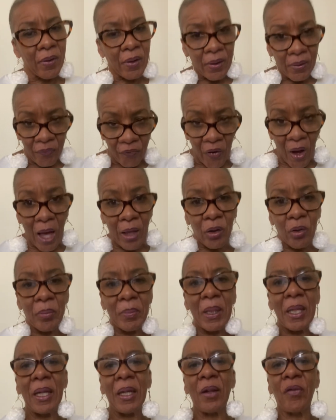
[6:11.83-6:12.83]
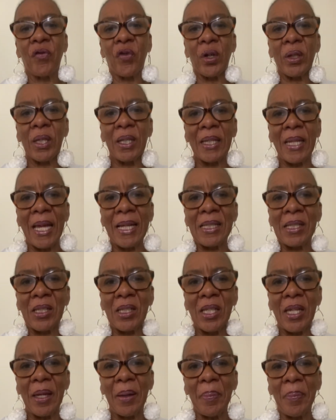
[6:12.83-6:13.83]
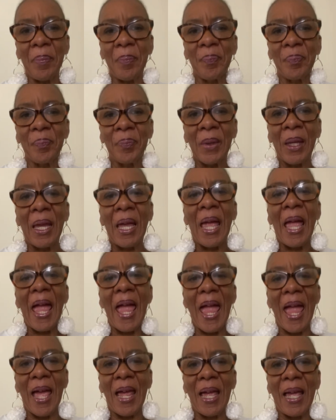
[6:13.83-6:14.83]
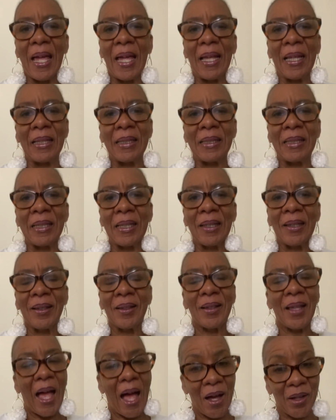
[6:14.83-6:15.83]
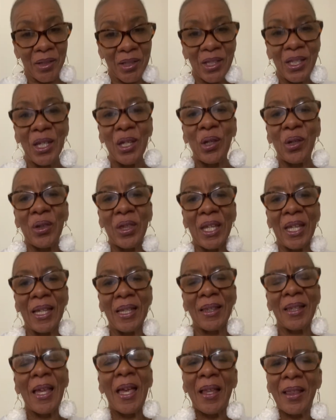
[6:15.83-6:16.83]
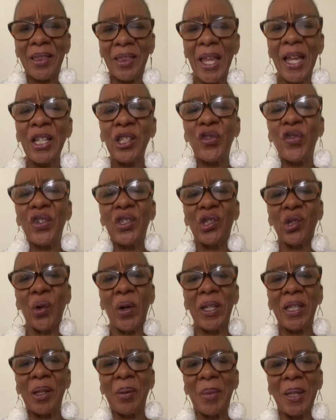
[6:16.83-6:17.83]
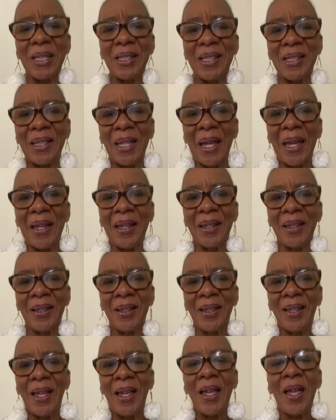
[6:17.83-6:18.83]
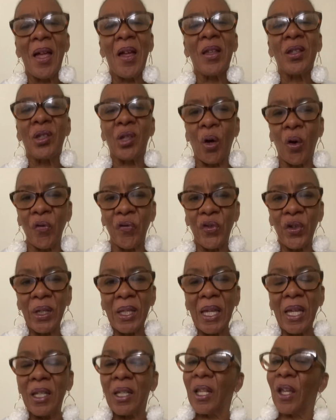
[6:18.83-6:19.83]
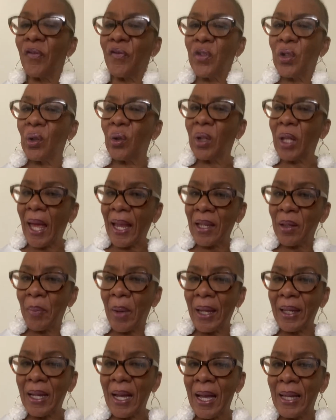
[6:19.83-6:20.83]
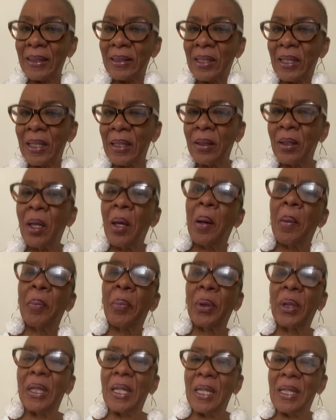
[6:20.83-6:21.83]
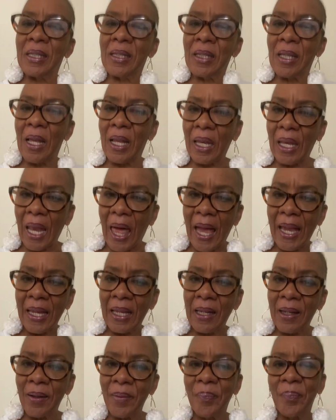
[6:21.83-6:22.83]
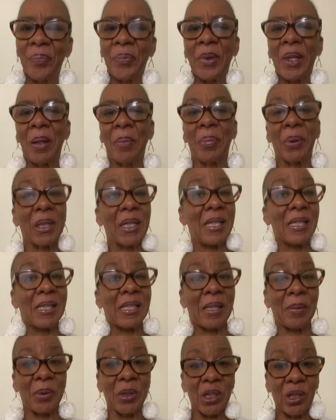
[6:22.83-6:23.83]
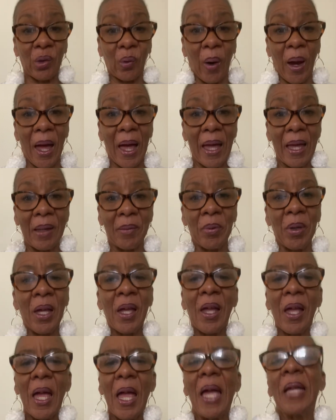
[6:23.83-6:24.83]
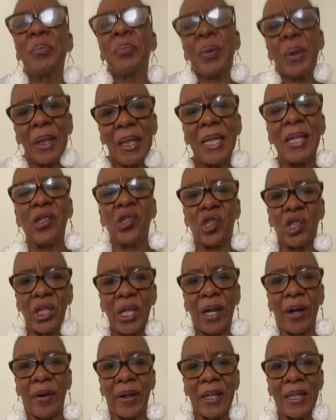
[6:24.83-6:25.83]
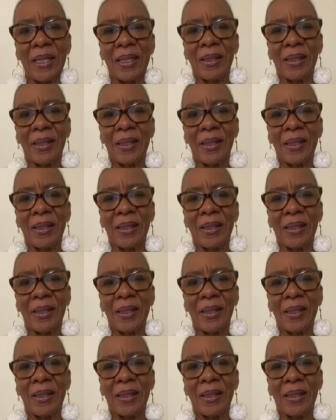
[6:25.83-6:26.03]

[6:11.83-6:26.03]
Follow me for the next tip, and I'll see you then. Thanks for joining me today. Don't forget, if you like my content, please like, please subscribe, and please share it.